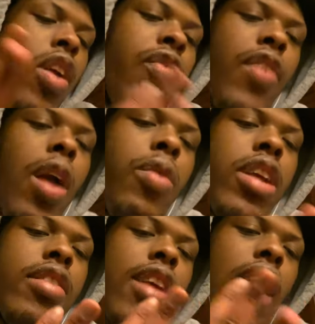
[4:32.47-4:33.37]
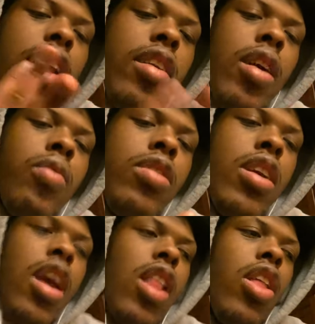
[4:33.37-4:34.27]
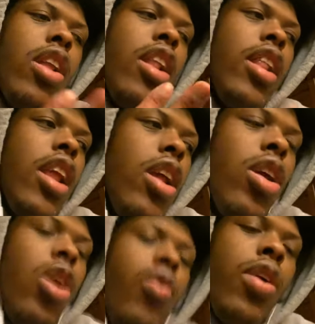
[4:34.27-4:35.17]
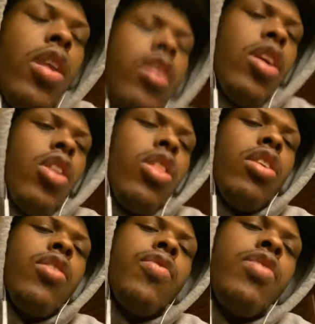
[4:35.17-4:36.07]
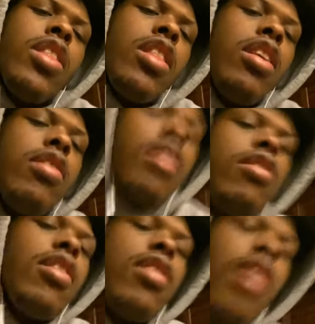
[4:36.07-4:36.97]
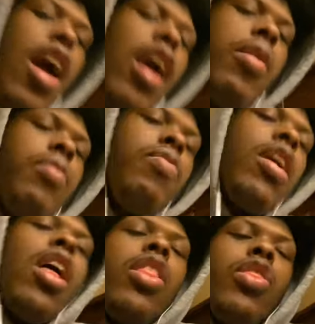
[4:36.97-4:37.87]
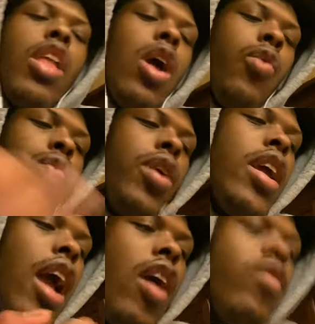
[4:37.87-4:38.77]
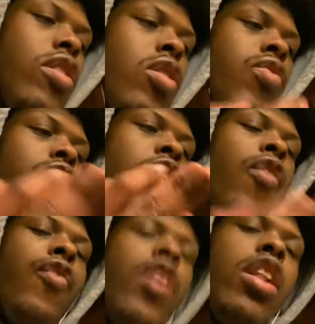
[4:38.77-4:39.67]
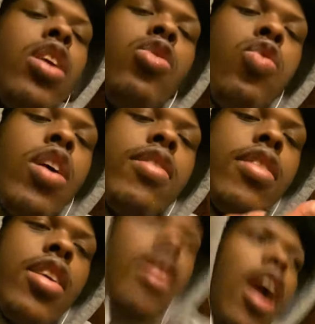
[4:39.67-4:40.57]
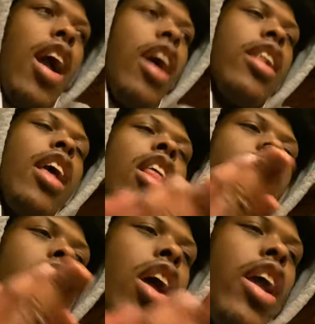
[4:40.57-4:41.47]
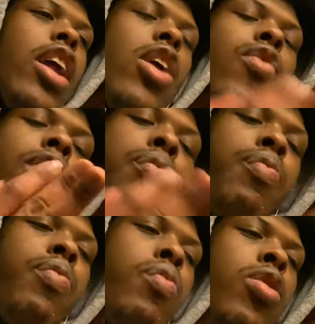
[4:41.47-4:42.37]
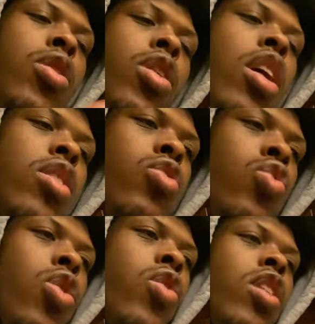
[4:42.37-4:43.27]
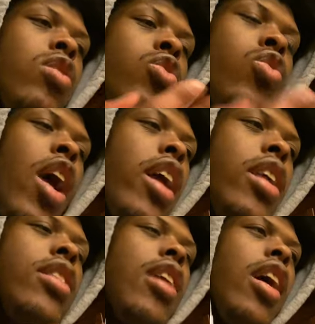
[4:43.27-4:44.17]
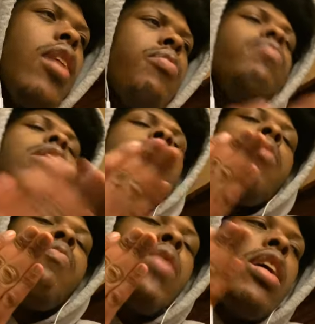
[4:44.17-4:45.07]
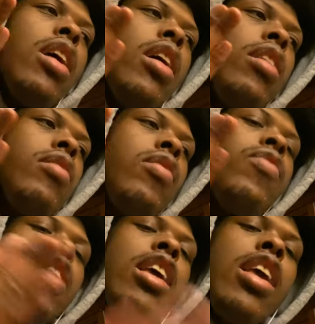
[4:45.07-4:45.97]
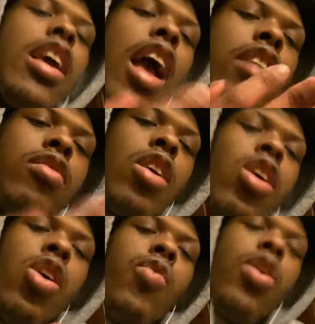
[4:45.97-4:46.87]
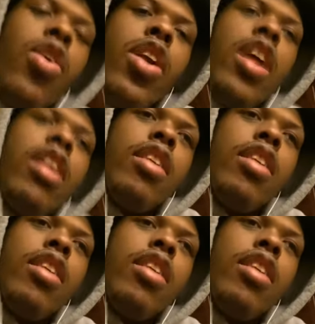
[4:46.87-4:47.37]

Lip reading: families gotta come together and lean on one another. This is the time that we have to fully trust God, that He will put us through this trying time, because He has the whole world in